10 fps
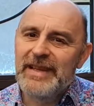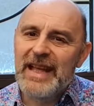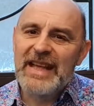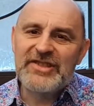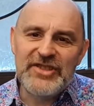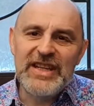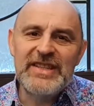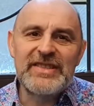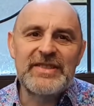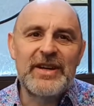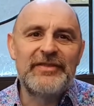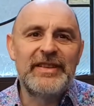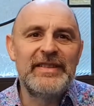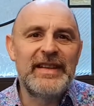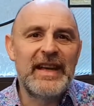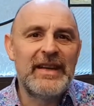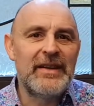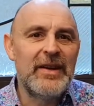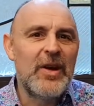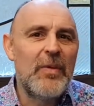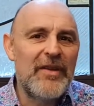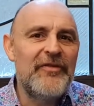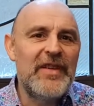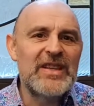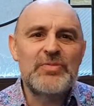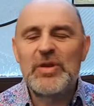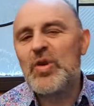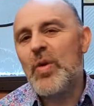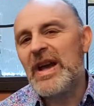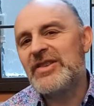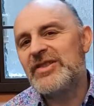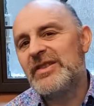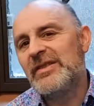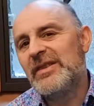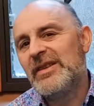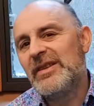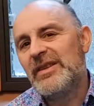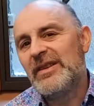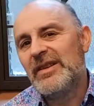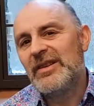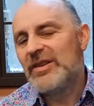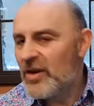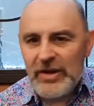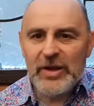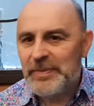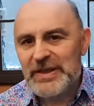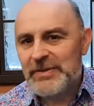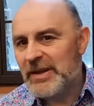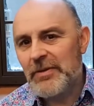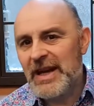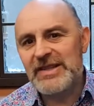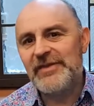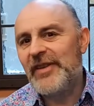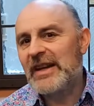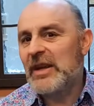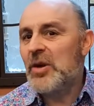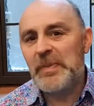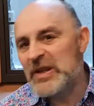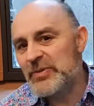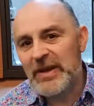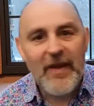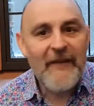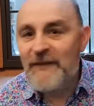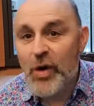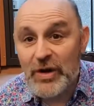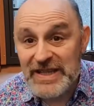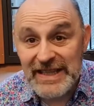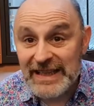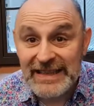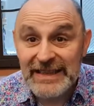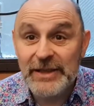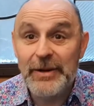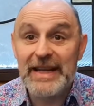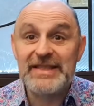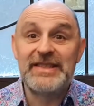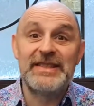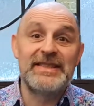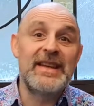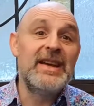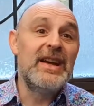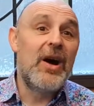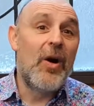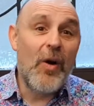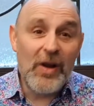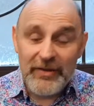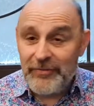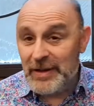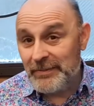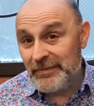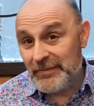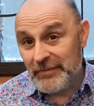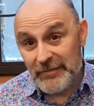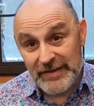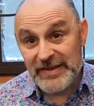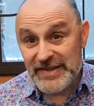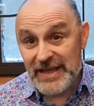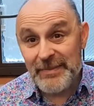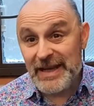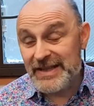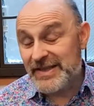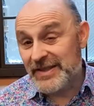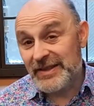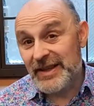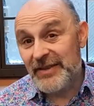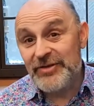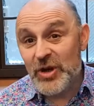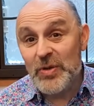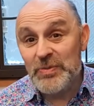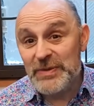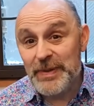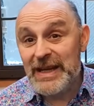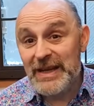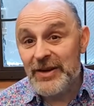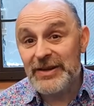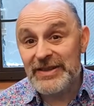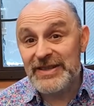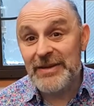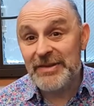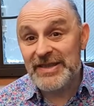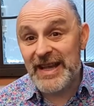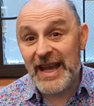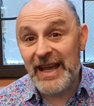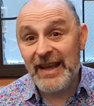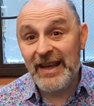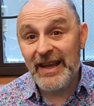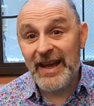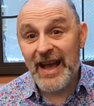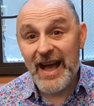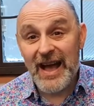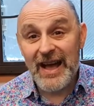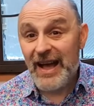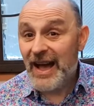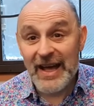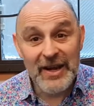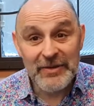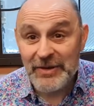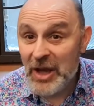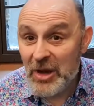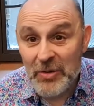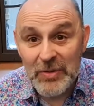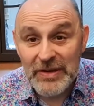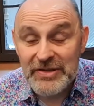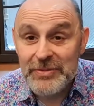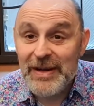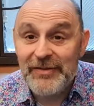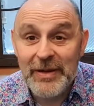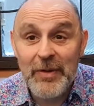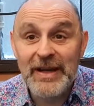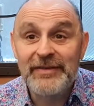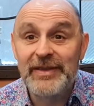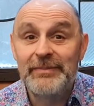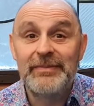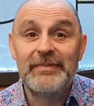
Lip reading: As Jesus often did, when faced with a question, God opens with a question. In fact, he opens with 49 questions, all of them with the same answer. If Job was being honest, he would say, "I don't know," to every one of them.